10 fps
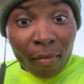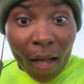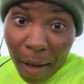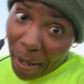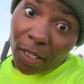
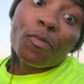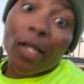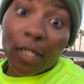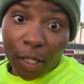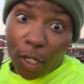I'm gonna do
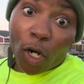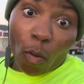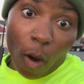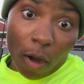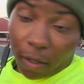my little girl
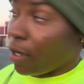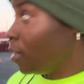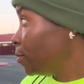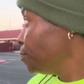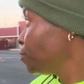walk,
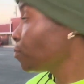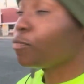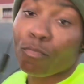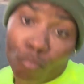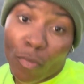y'all.
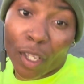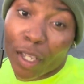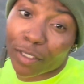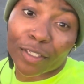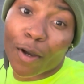
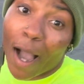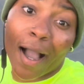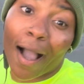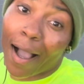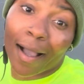Cause you know, I,
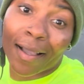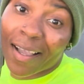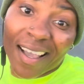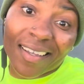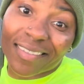I
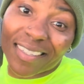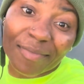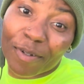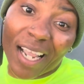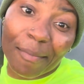this
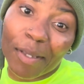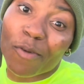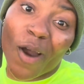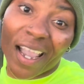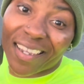booty gotta be right